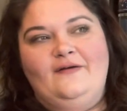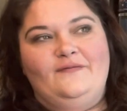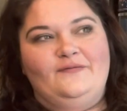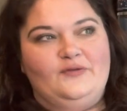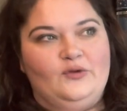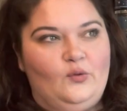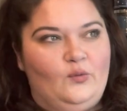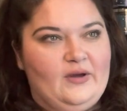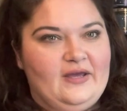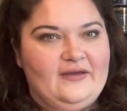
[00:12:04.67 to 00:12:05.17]

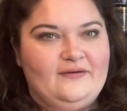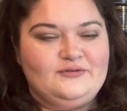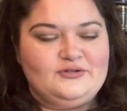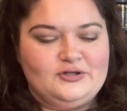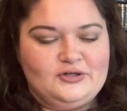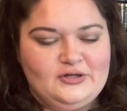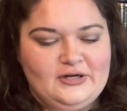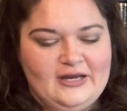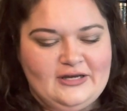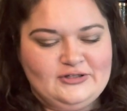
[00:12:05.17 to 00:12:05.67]
The waves are
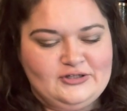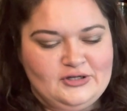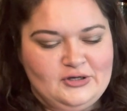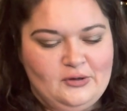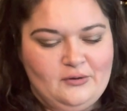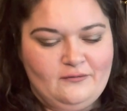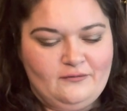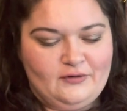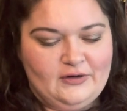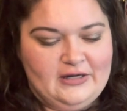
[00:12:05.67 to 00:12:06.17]
crashing
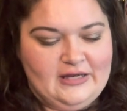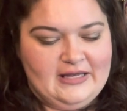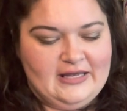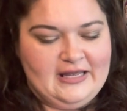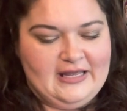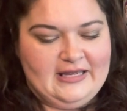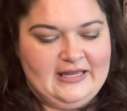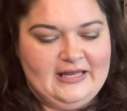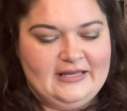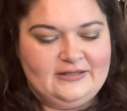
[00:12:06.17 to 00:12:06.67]
over it
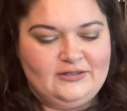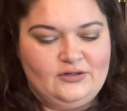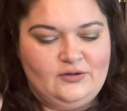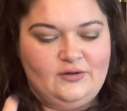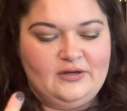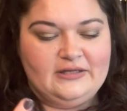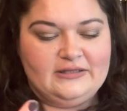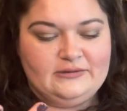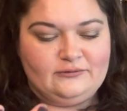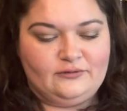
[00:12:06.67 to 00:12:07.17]
and you
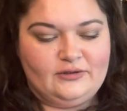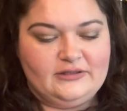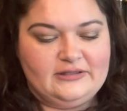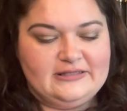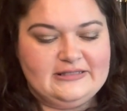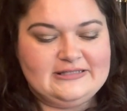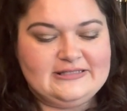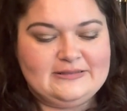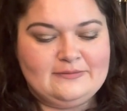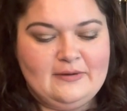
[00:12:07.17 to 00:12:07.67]
can
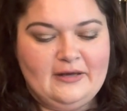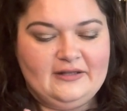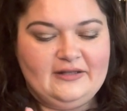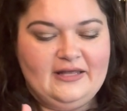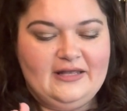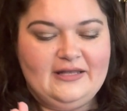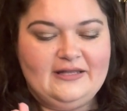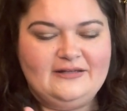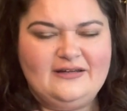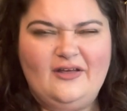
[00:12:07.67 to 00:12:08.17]
really smell it.